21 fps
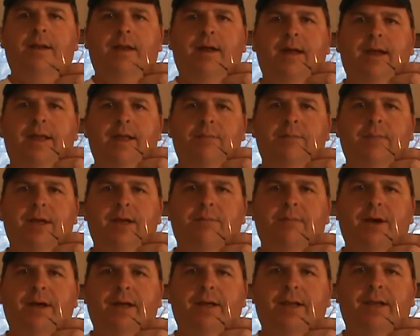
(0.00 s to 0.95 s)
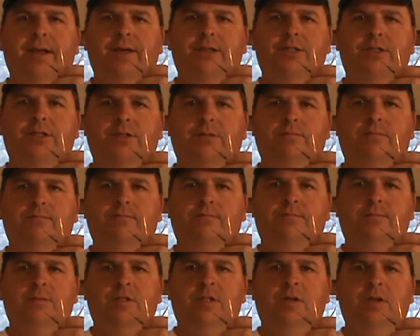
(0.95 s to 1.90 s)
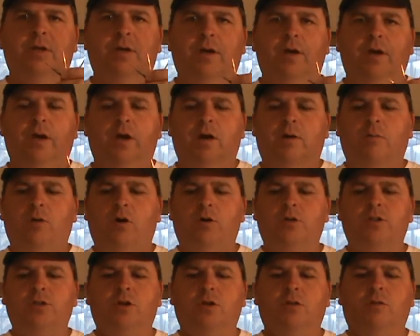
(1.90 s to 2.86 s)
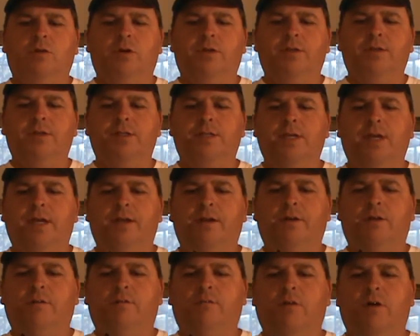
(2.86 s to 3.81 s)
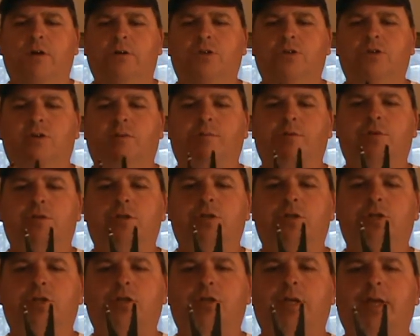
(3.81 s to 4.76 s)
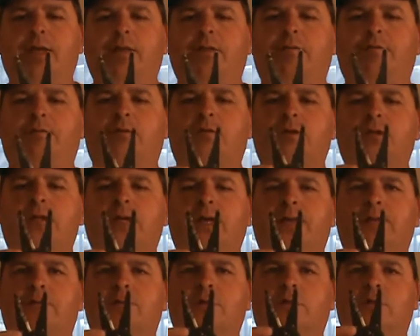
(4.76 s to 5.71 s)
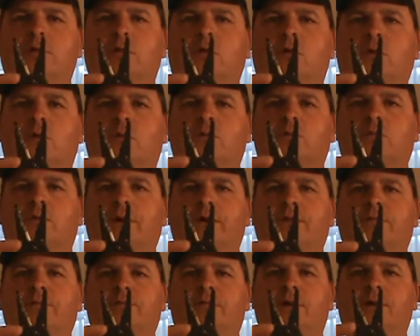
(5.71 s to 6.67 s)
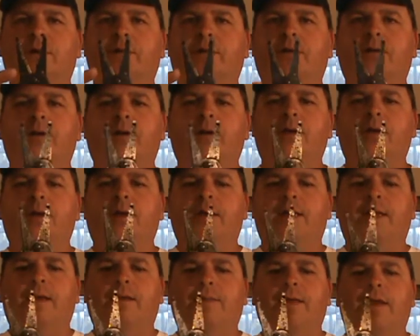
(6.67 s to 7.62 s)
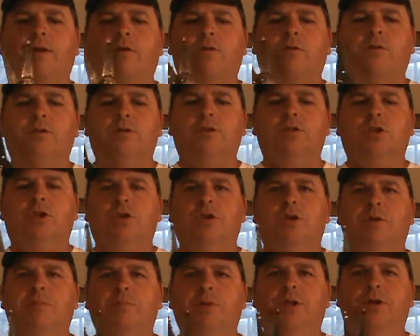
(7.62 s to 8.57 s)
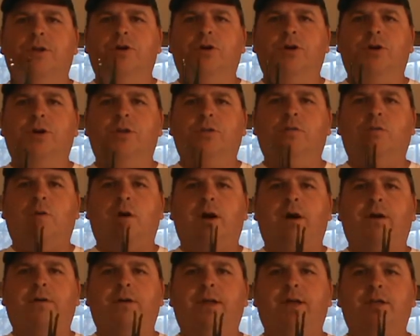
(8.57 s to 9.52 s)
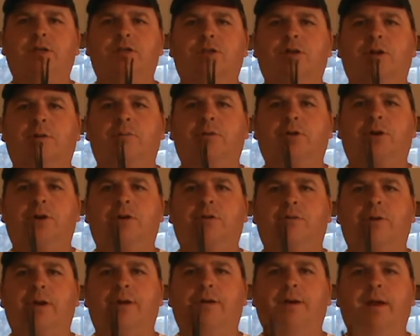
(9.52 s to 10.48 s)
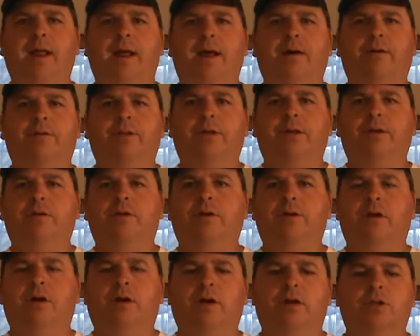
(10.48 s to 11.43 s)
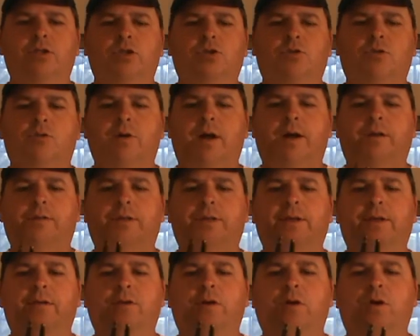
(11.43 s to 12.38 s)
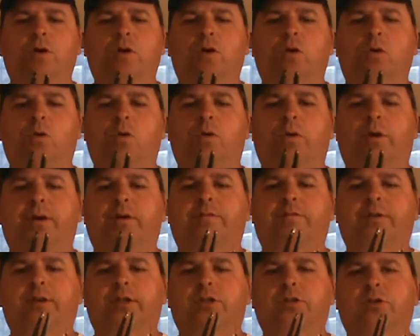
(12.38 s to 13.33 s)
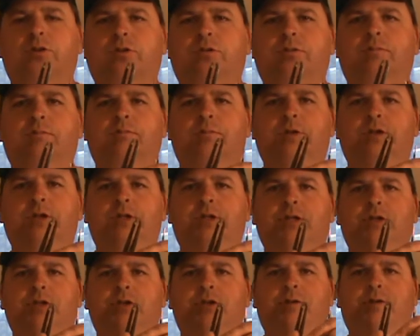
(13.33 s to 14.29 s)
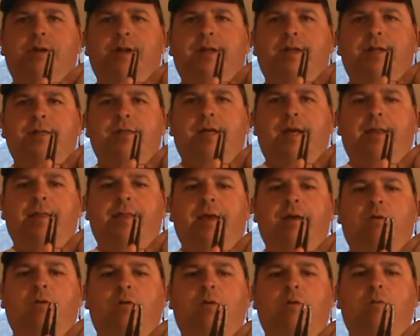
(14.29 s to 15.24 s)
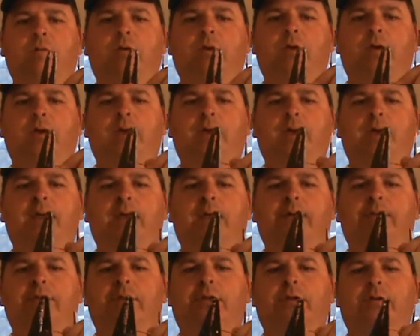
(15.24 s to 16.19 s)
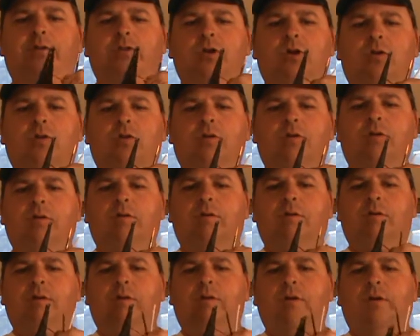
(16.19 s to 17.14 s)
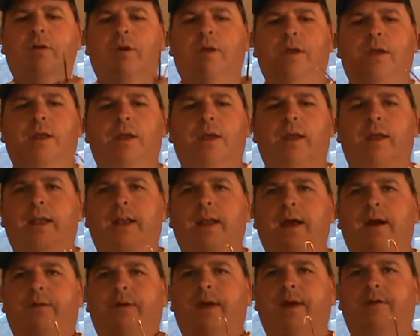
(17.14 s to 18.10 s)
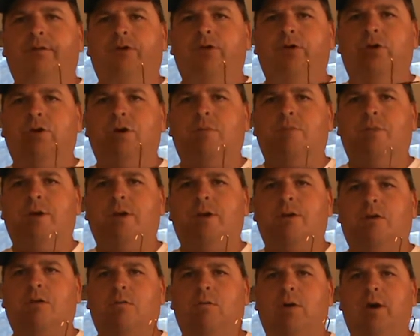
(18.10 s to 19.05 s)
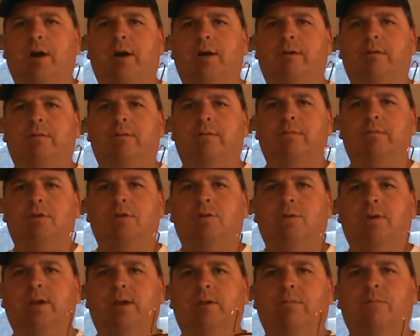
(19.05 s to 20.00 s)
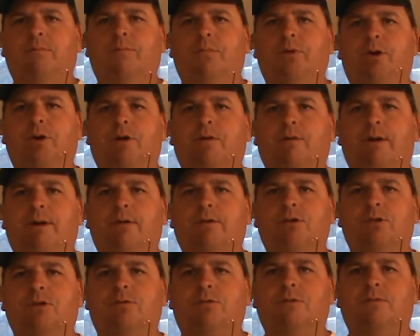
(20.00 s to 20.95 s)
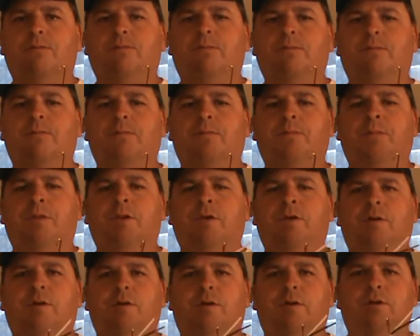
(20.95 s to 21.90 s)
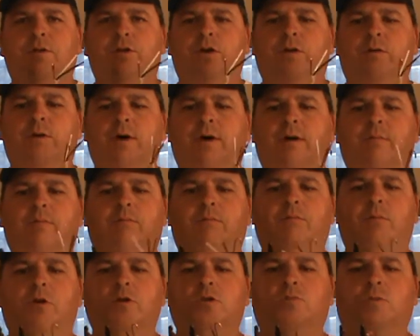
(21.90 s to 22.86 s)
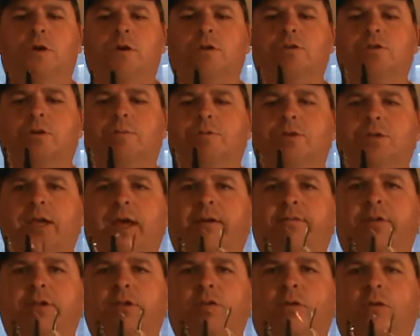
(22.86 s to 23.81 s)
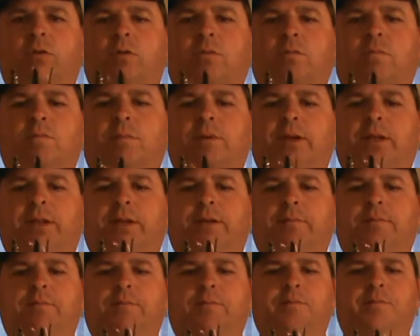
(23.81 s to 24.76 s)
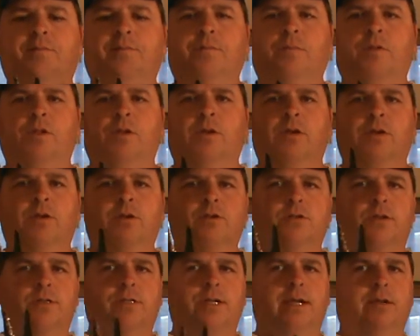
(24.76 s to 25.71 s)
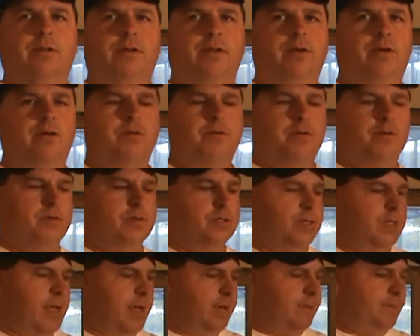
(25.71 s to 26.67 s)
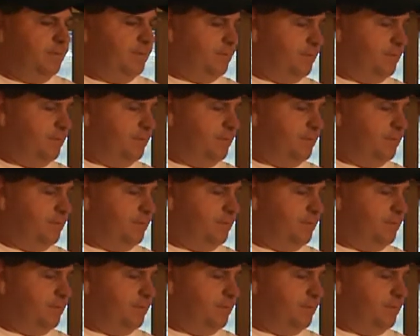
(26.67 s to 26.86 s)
I can make my connection. Also on this set of wire strippers, just like in the first set, there's a little hole right in the front, and that hole is so you can bend a hook in the wire in case you're going to put it around an outlet, screw outlet, or in a fixture. Just insert it inside that hole, give it a little turn, and now we have a hook bent in our wire so we can put it around a screw. So most wire strippers have this hole in it. So let's take a look at our third set.